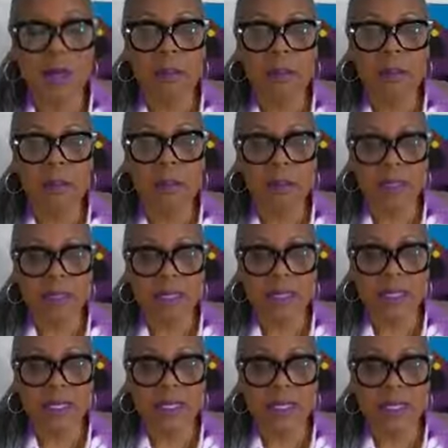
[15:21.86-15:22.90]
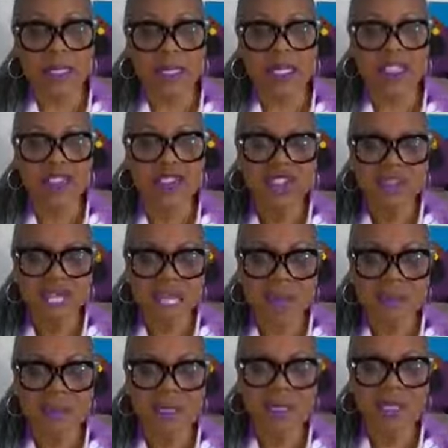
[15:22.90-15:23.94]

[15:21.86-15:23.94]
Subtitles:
Purpose shapes